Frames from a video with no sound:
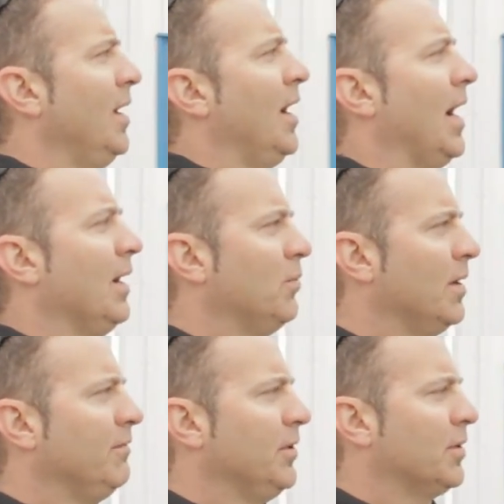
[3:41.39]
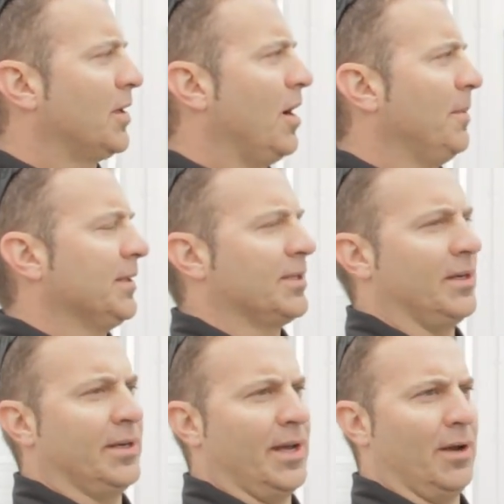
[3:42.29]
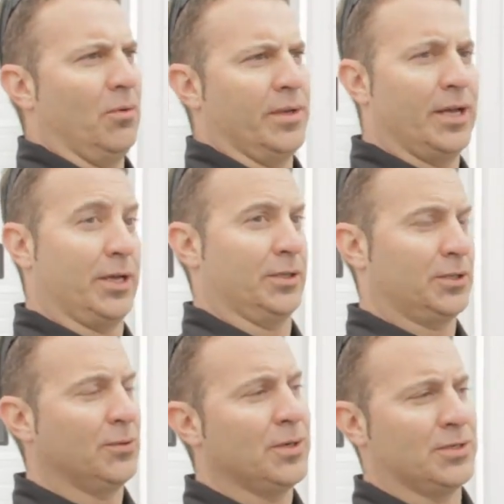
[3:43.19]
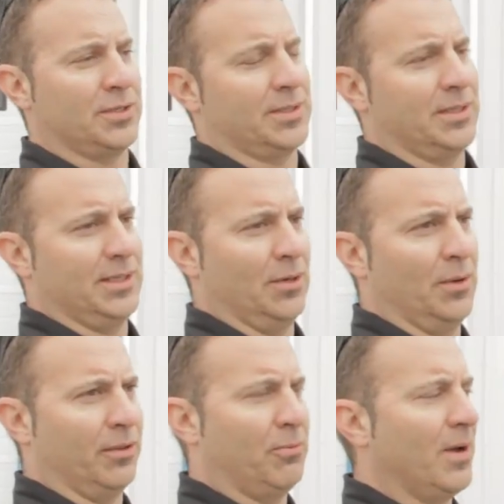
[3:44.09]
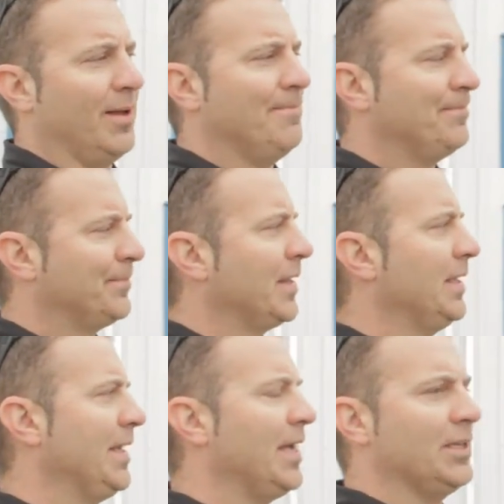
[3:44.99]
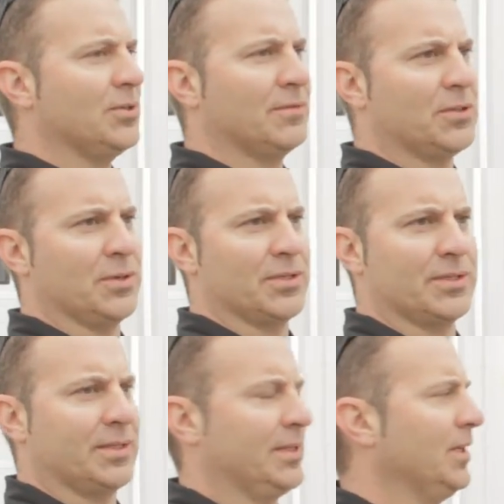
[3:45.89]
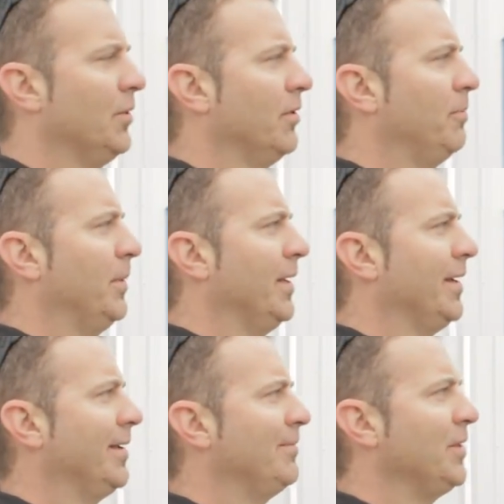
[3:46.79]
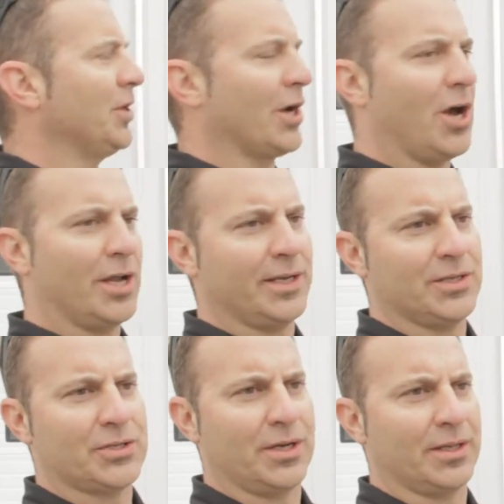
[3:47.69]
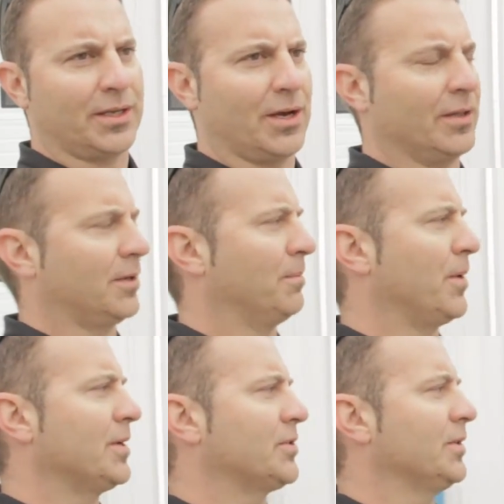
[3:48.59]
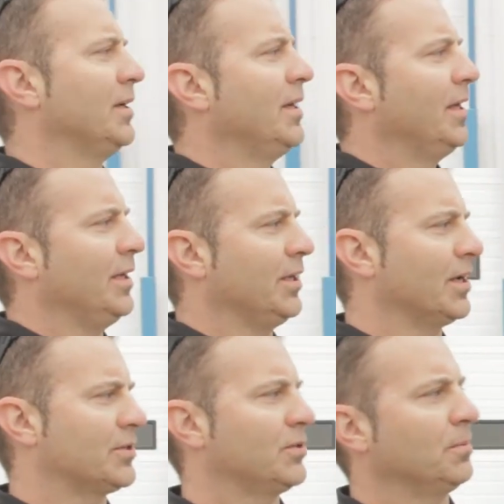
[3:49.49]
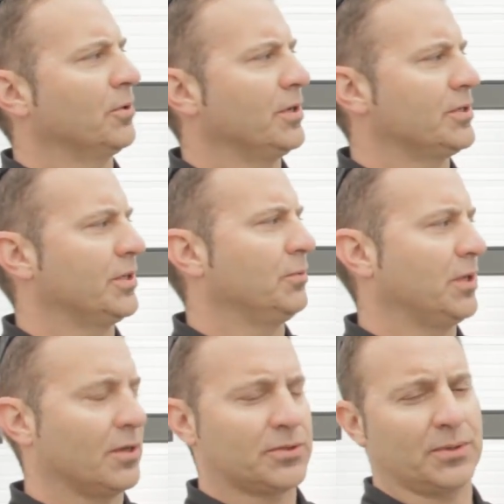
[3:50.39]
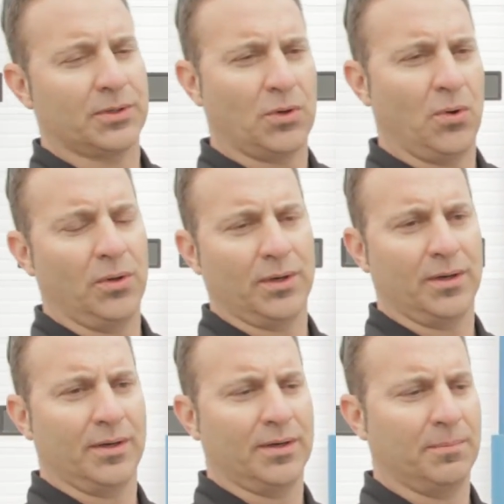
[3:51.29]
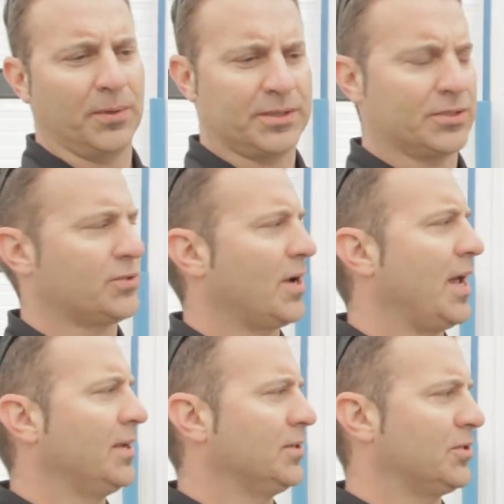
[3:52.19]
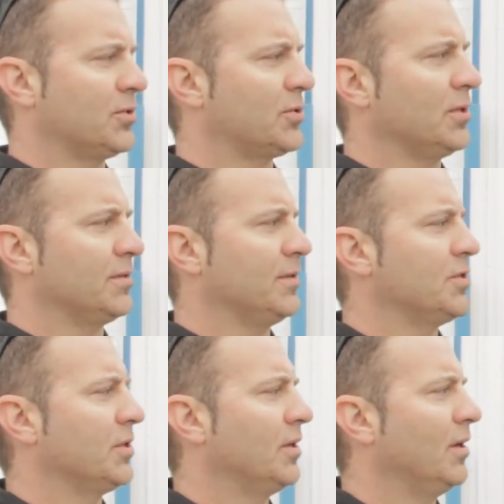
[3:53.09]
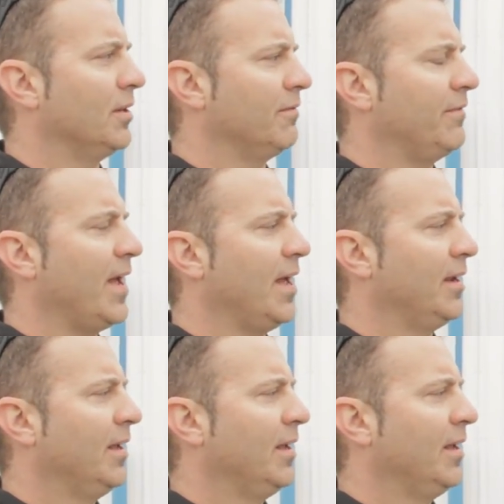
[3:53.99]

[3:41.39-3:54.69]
I had one viewer comment on, well, now you got 2 engines to deal with. Well, yeah, you do have 2 engines to deal with, but you got a Honda engine on the compressor, and you got a Subaru engine. We could also run Kohler, Briggs & Stratton. It's your choice of engine on the fan.